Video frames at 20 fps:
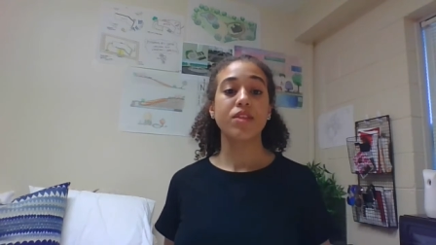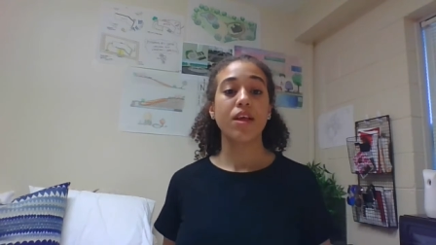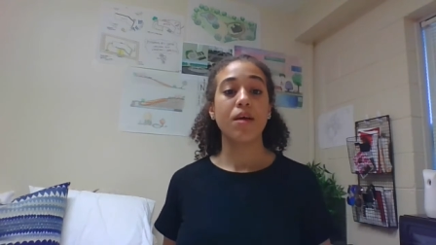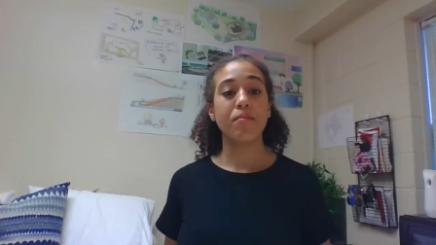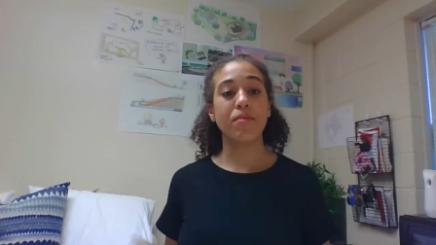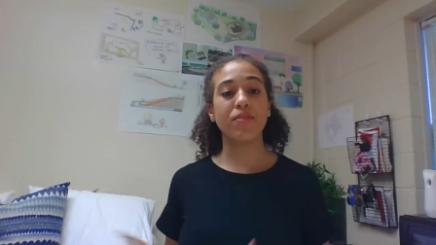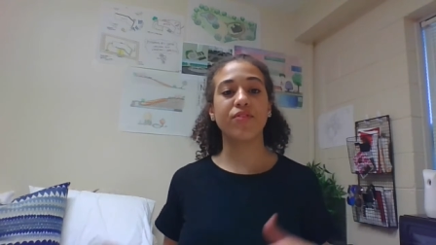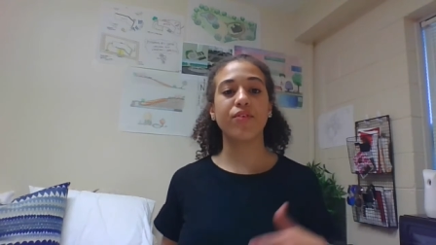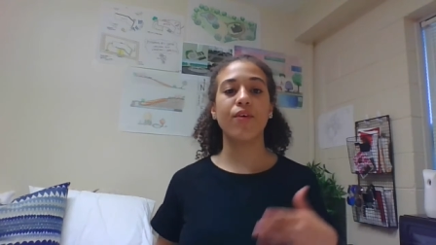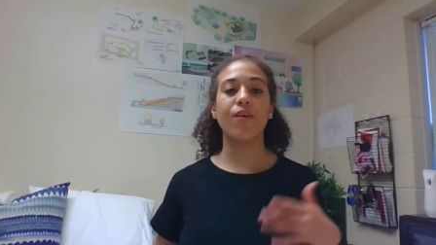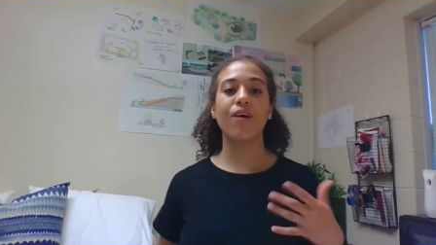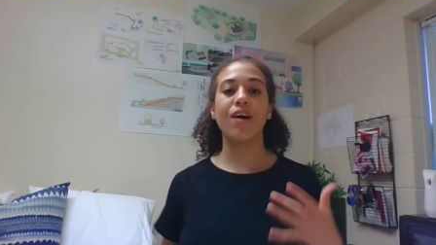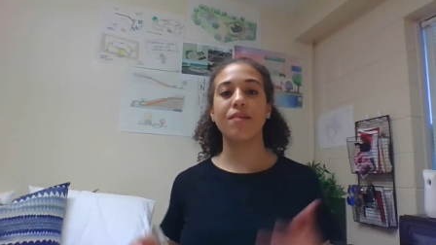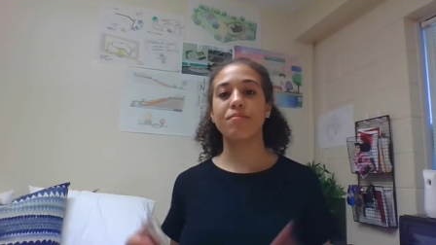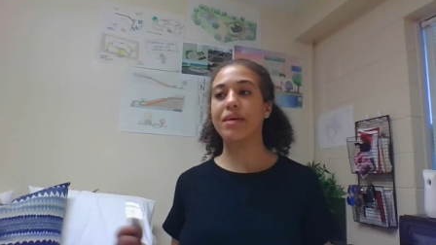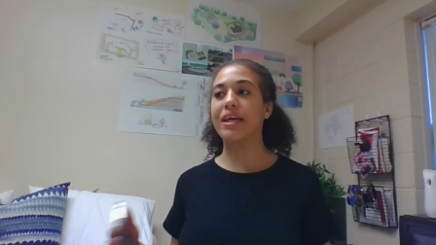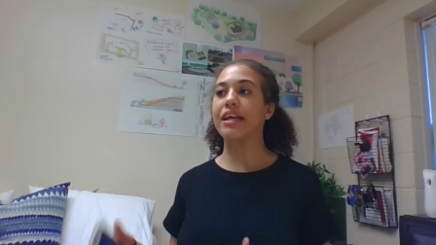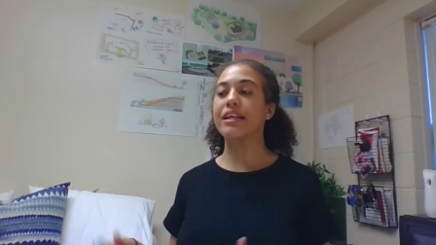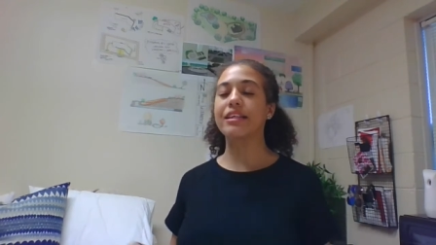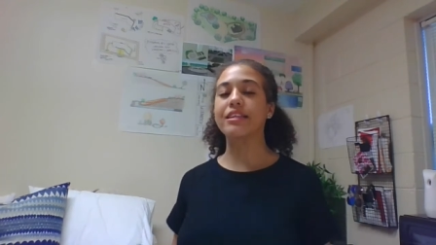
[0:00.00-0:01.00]
before I
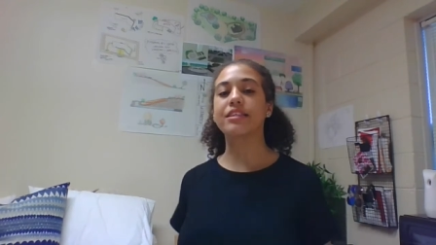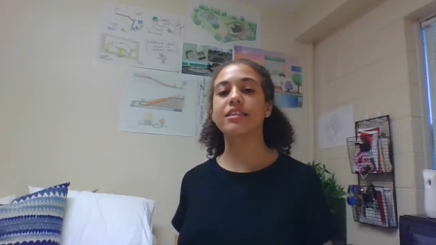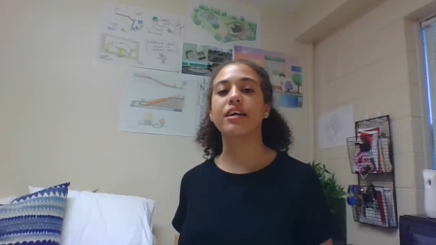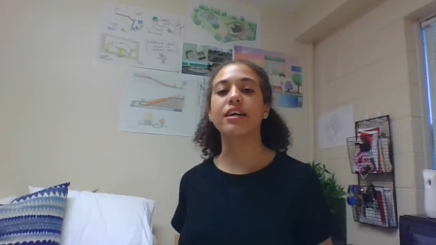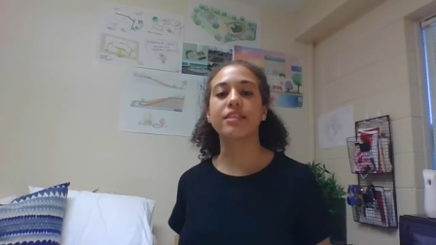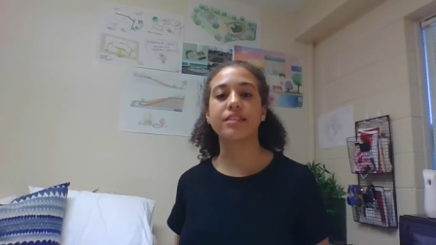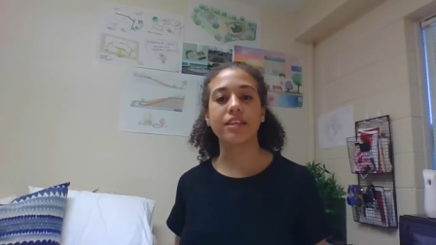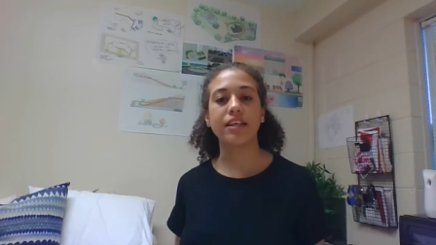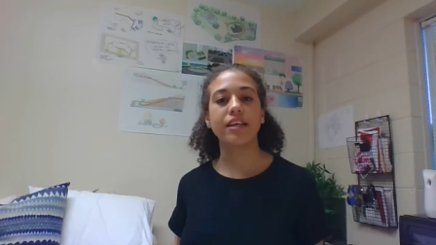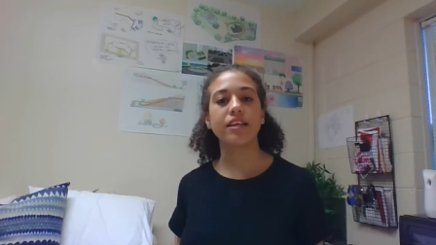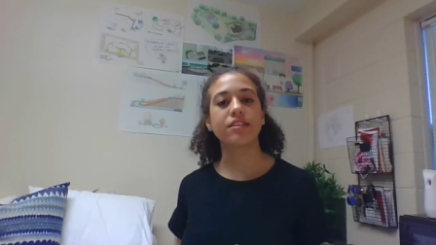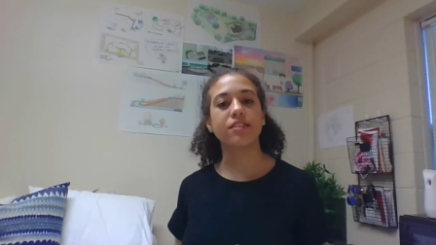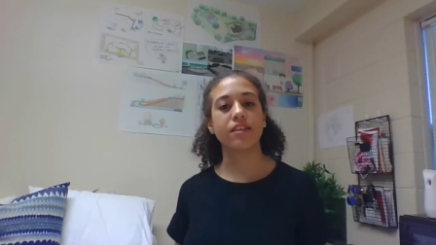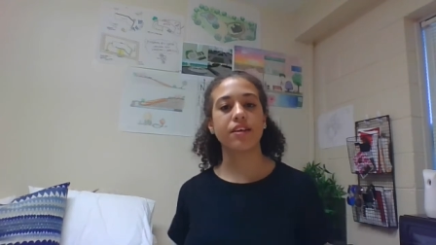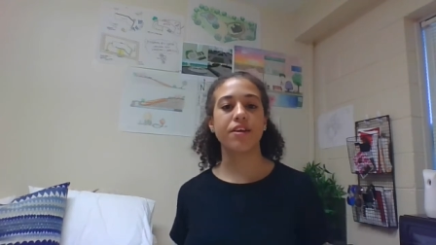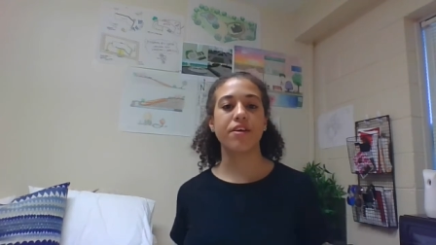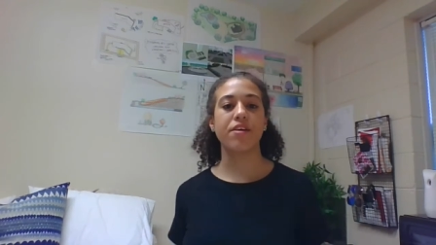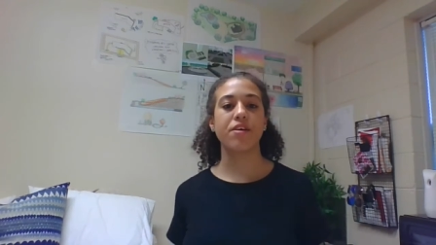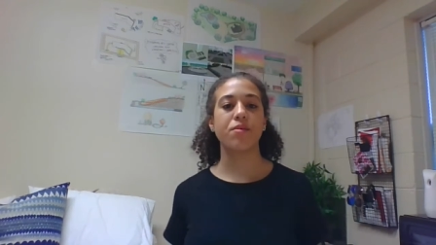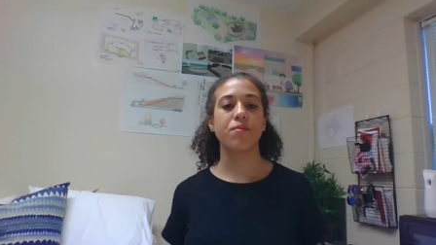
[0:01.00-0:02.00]
begin discussing his
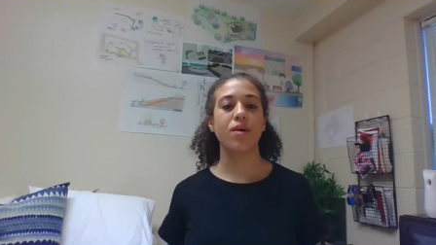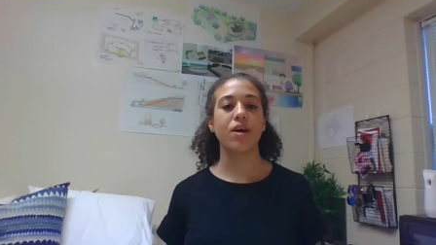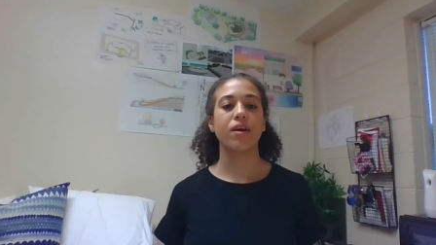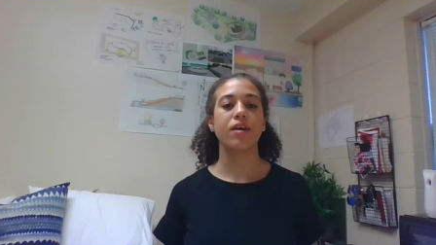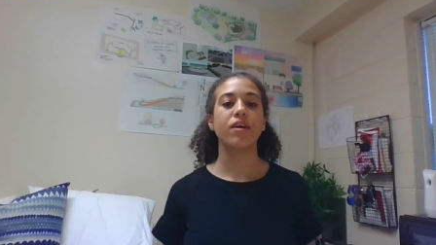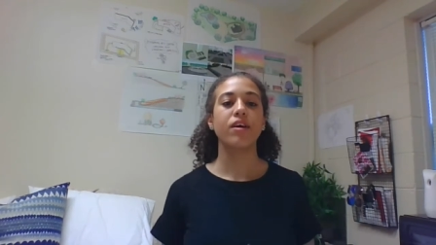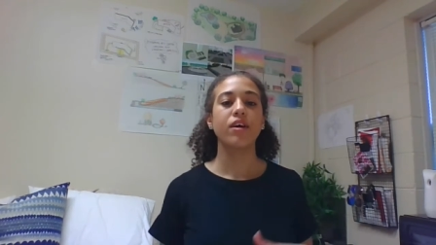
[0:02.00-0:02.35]
literary work.